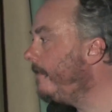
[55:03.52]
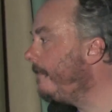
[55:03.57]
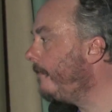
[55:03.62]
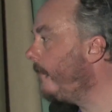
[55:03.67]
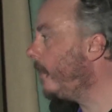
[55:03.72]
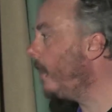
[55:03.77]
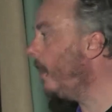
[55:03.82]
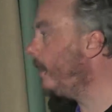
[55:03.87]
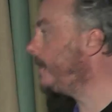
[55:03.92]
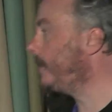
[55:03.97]
for
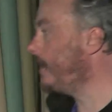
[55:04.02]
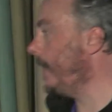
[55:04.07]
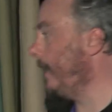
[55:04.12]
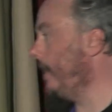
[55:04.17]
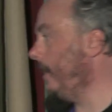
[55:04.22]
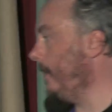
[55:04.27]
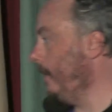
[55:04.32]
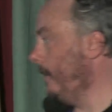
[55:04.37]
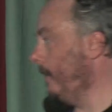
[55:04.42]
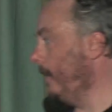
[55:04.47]
God's
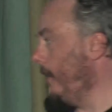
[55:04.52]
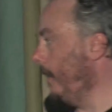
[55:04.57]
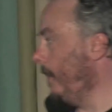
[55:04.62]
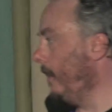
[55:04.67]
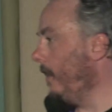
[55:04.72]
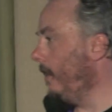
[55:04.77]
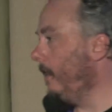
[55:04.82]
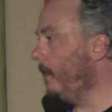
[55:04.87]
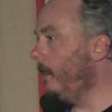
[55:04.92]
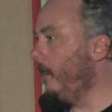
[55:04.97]

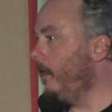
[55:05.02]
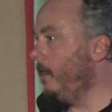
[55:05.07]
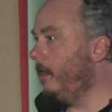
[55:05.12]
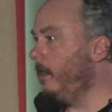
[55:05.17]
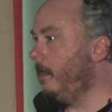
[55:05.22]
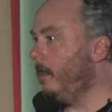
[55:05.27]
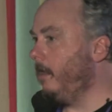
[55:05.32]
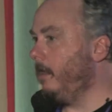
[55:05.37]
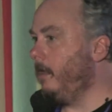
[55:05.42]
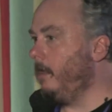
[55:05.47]

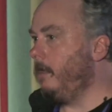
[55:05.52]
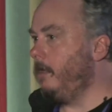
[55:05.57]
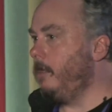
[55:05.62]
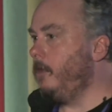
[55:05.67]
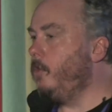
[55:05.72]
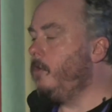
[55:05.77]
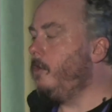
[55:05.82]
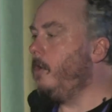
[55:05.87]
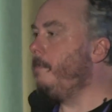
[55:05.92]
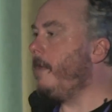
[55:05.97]
sake. You
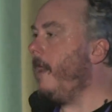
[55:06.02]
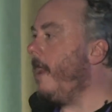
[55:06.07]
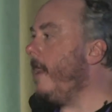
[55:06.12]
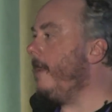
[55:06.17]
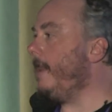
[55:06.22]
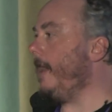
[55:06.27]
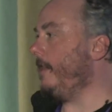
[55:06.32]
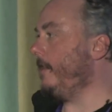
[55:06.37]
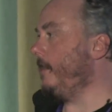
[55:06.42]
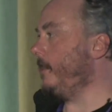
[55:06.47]
compare
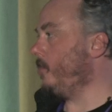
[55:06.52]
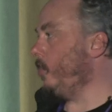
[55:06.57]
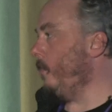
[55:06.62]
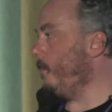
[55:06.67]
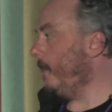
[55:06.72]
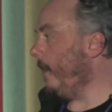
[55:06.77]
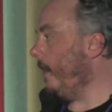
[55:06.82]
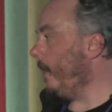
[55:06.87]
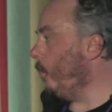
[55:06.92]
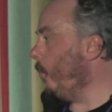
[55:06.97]
that to someone
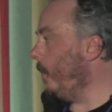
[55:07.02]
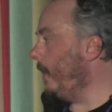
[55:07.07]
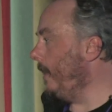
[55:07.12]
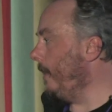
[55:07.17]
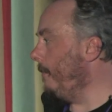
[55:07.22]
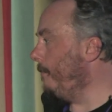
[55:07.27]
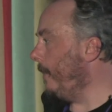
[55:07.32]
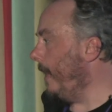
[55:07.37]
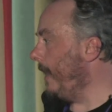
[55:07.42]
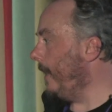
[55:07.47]
like William
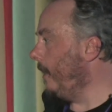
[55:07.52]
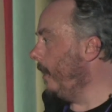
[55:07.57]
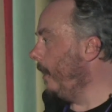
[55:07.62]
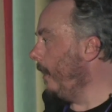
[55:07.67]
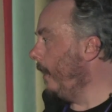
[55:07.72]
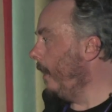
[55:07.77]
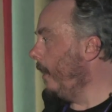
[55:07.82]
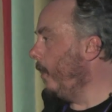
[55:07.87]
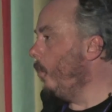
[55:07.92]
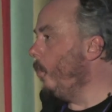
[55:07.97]
Blake,
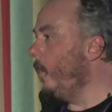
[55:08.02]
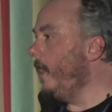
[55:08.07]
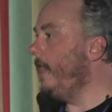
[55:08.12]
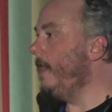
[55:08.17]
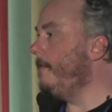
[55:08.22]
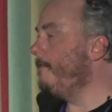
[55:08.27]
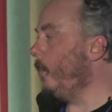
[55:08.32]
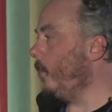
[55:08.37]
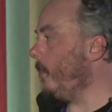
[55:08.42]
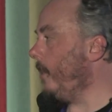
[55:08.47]
William
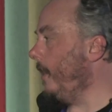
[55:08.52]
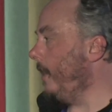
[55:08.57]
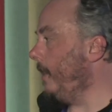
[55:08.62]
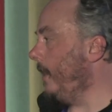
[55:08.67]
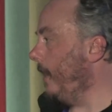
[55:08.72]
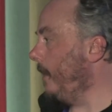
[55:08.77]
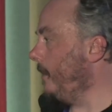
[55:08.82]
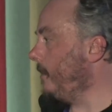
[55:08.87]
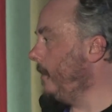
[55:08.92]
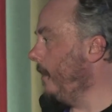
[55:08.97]
Butler
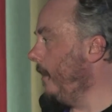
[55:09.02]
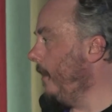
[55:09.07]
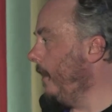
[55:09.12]
Yeats.